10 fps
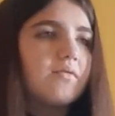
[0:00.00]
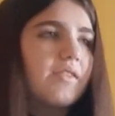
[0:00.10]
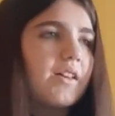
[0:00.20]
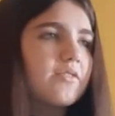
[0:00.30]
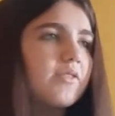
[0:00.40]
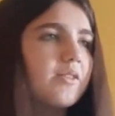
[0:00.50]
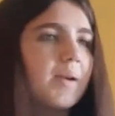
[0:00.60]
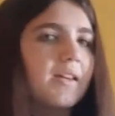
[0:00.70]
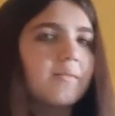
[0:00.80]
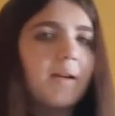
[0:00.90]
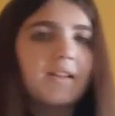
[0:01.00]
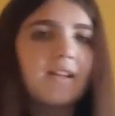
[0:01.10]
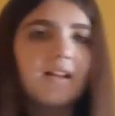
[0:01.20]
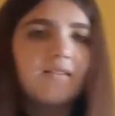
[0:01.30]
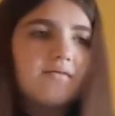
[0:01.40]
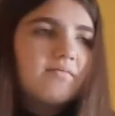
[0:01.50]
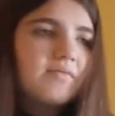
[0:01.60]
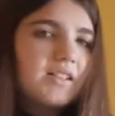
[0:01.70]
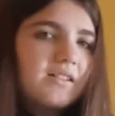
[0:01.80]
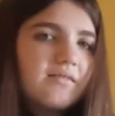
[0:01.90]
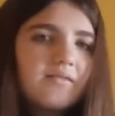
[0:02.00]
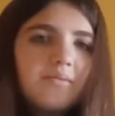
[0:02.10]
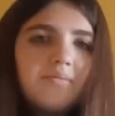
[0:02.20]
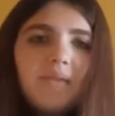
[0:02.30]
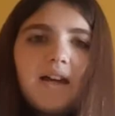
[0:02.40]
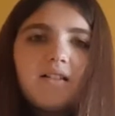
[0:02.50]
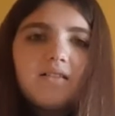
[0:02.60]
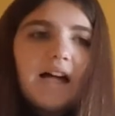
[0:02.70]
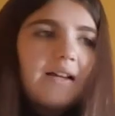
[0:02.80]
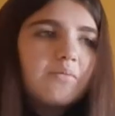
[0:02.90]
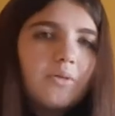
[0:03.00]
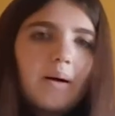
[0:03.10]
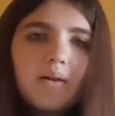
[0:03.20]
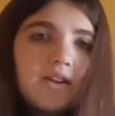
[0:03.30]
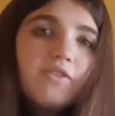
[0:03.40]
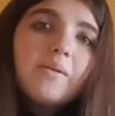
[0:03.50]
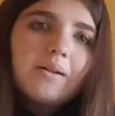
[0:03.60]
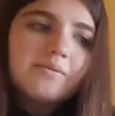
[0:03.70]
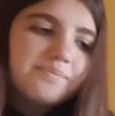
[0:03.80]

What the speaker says: things were back then. The male had more power than the female.